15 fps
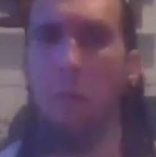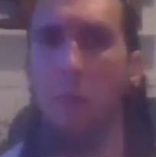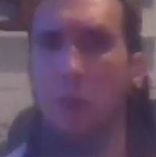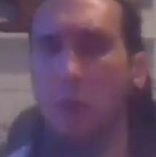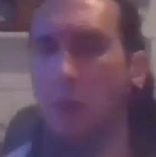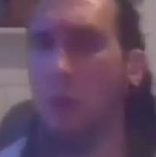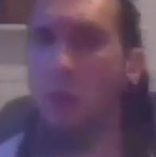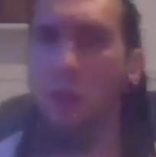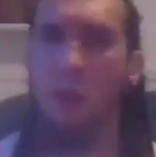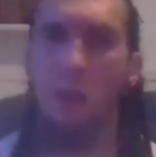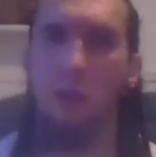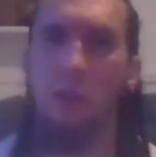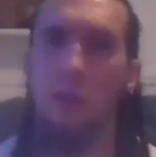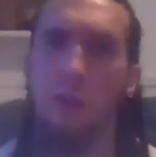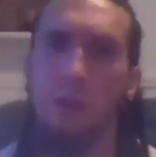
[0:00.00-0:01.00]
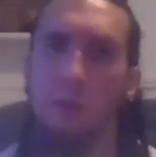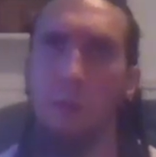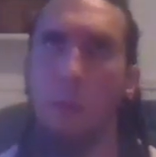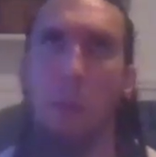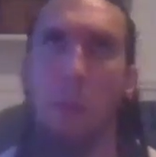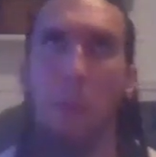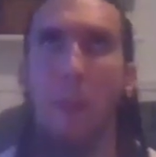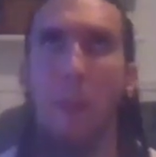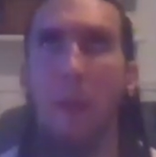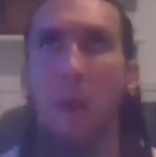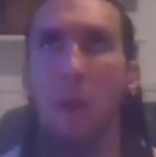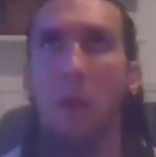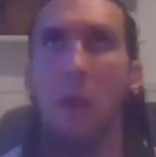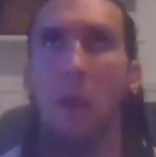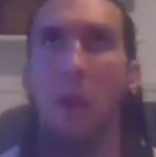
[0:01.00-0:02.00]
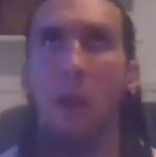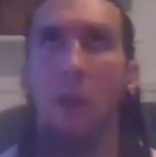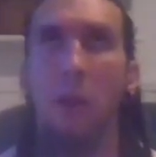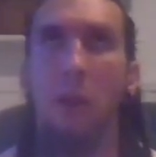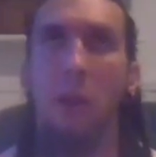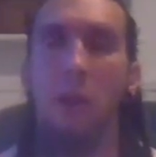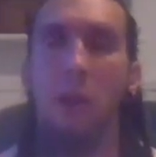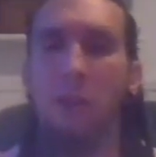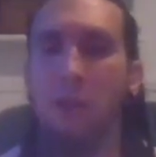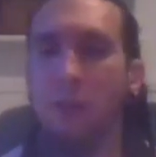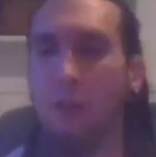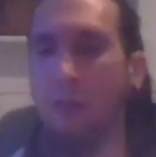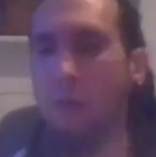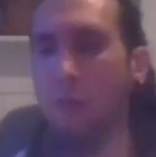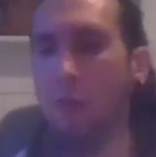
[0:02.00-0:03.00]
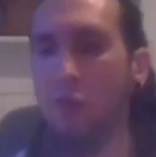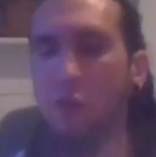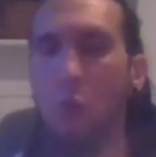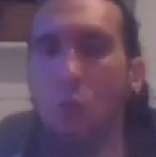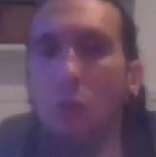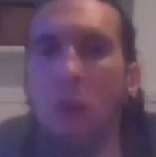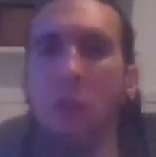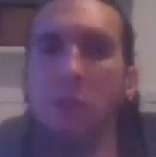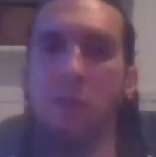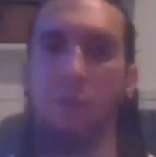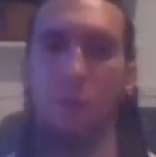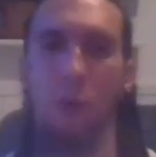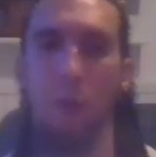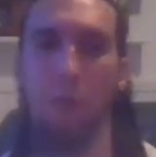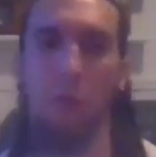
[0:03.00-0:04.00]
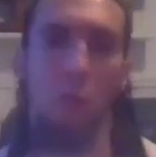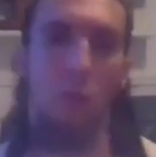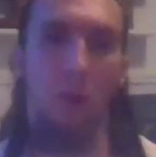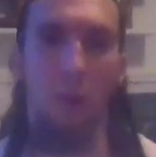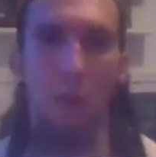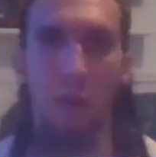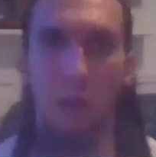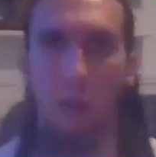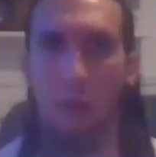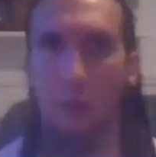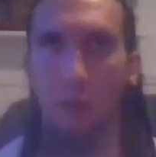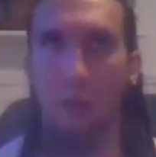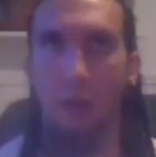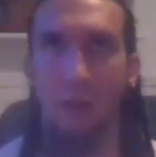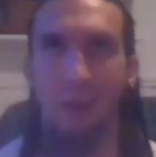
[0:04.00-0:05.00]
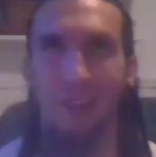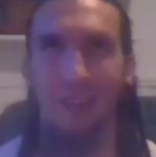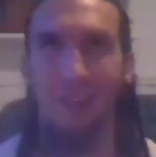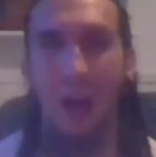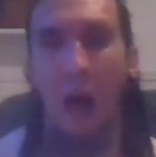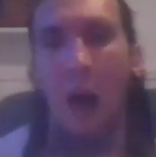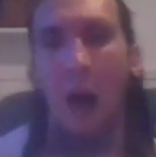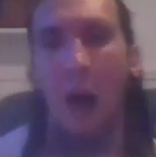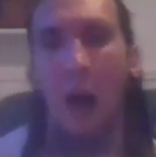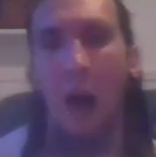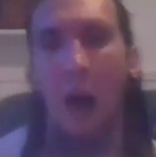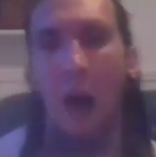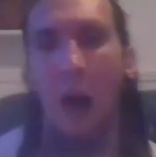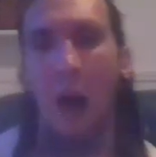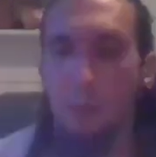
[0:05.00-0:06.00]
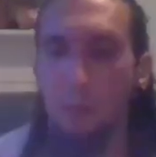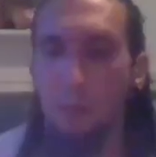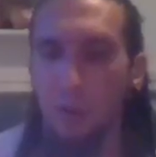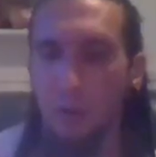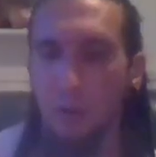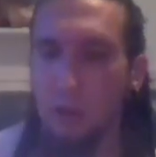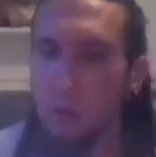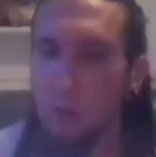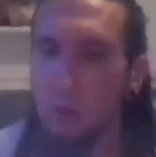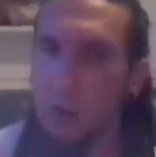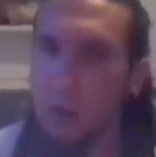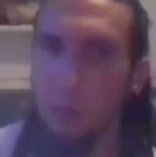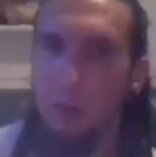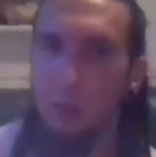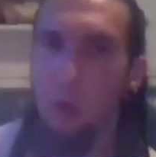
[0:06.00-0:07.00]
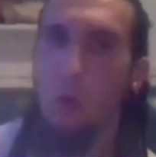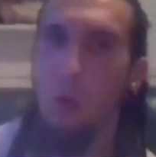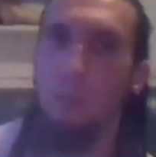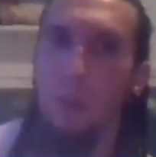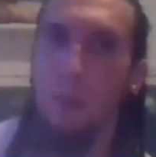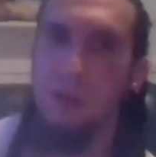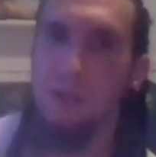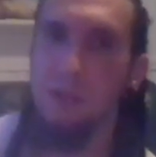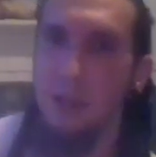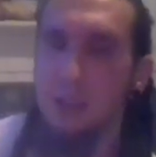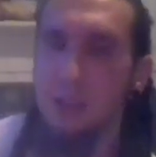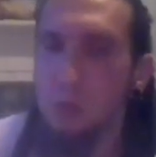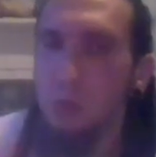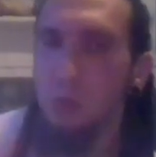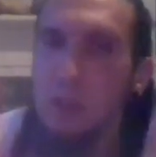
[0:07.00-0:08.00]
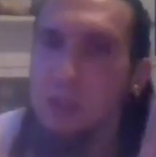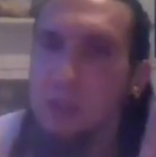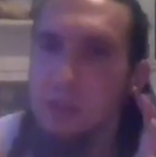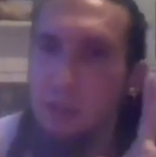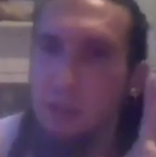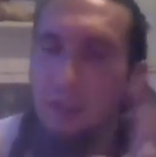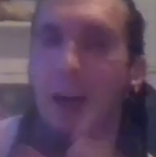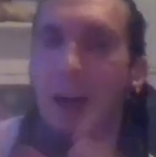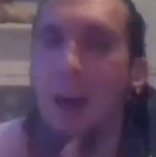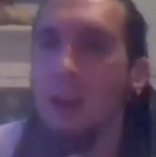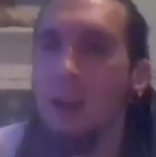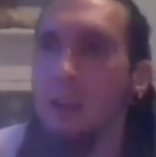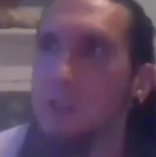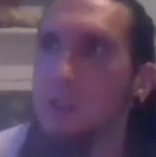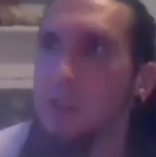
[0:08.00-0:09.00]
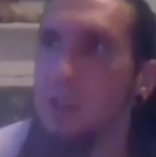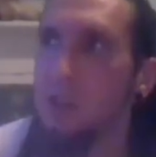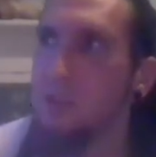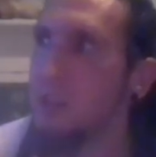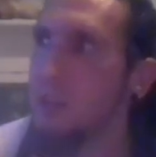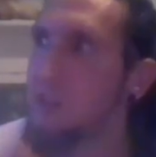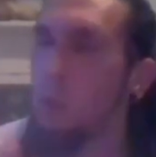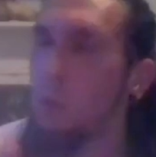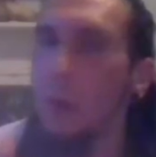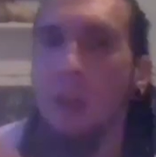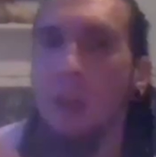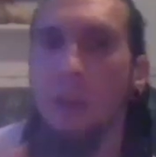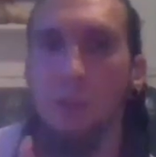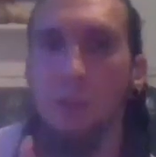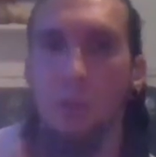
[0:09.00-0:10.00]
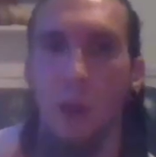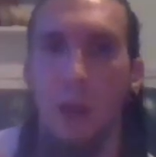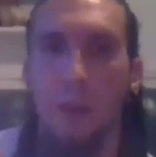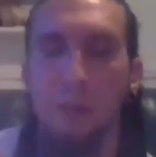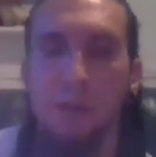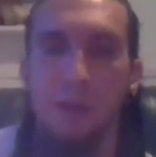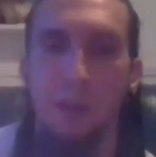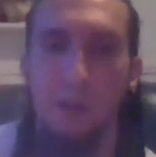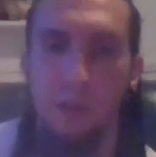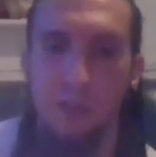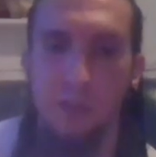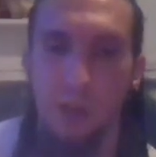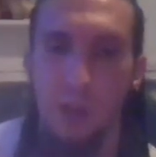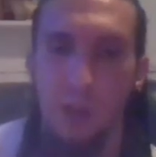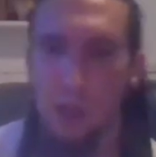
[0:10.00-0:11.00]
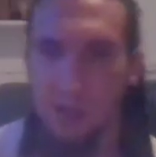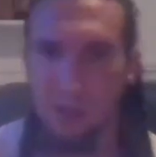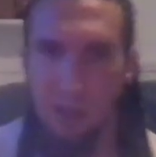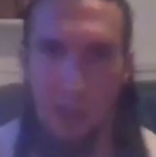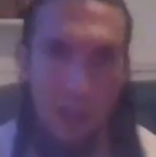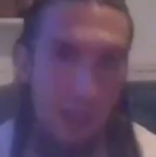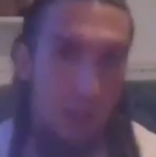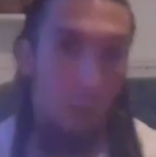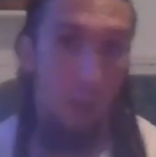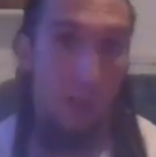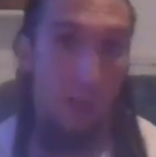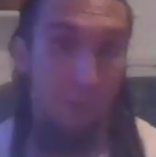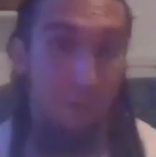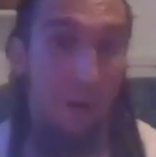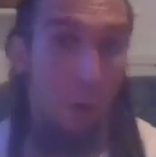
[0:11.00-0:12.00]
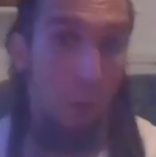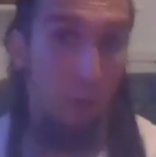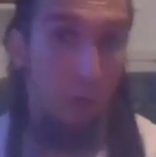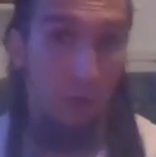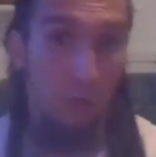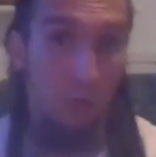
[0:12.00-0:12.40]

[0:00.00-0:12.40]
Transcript: he, he, he didn't he didn't there's no reason for him to really lie but okay. we're not really going based on his reason to lie it's it's it's the way he describes things it's a we have found